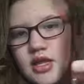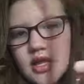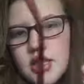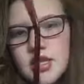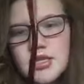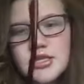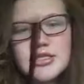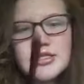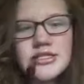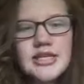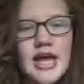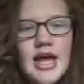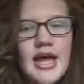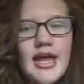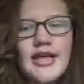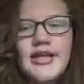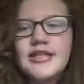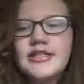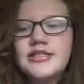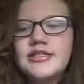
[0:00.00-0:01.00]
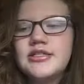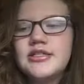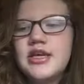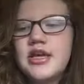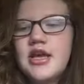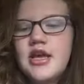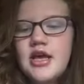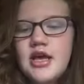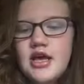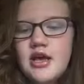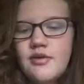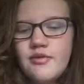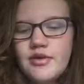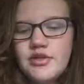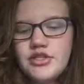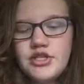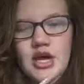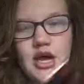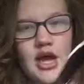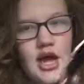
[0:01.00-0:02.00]
on the sides,
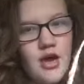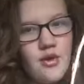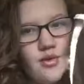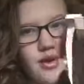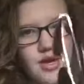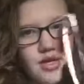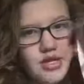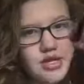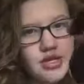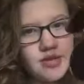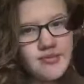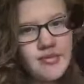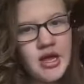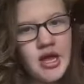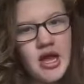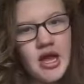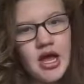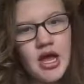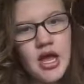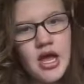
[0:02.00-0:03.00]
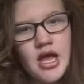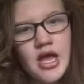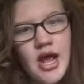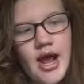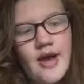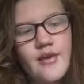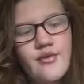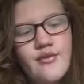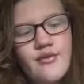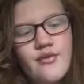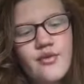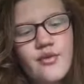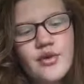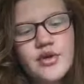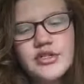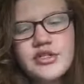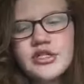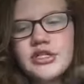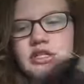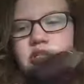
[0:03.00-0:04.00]
which I wear them. I
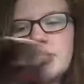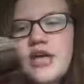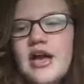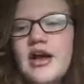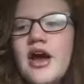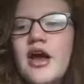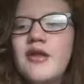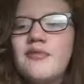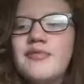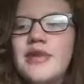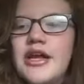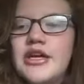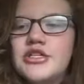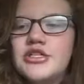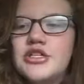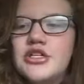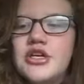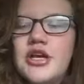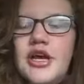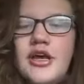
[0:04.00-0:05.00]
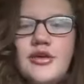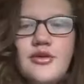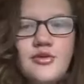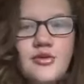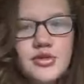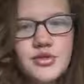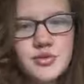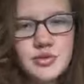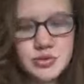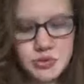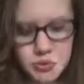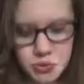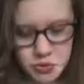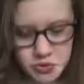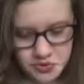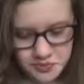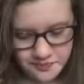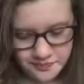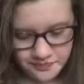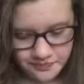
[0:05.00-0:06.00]
wore these. I got them yesterday, which was
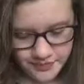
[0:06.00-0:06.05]
cool.